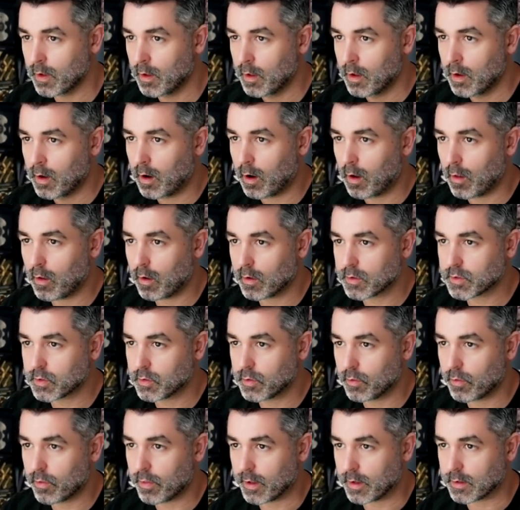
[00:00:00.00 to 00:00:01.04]
I'll also
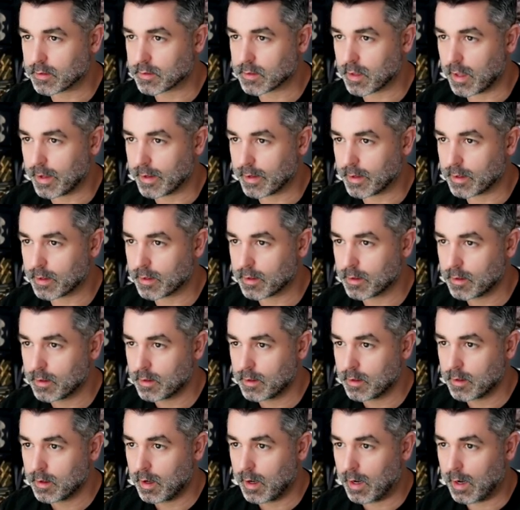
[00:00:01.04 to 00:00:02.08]
do things like,
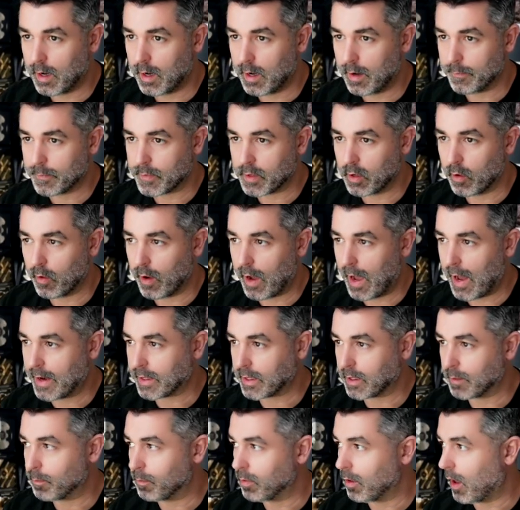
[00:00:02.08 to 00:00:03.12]
you know, adding
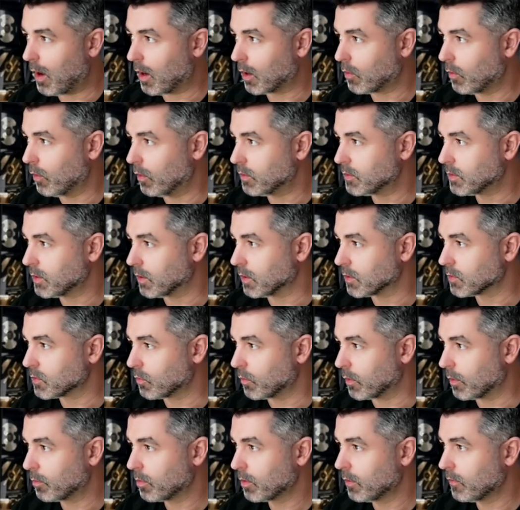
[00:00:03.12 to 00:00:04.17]
in block quotes here. So when
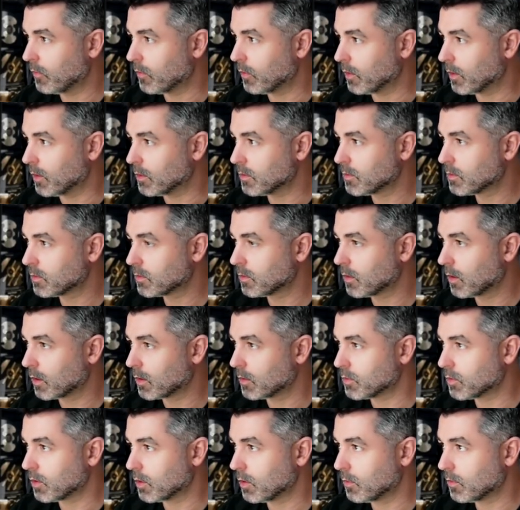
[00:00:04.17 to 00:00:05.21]
we preview this, I can
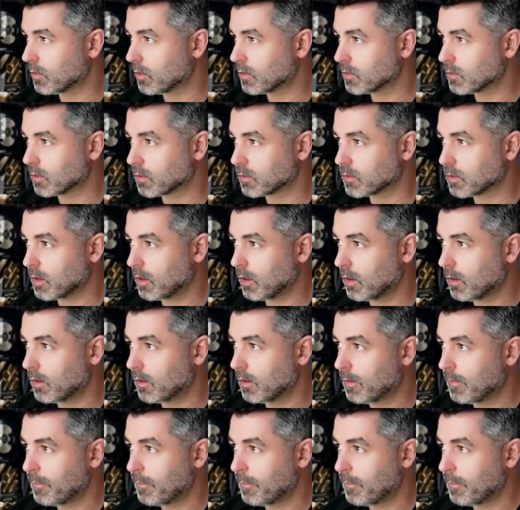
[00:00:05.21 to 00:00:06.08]
show you what this looks like.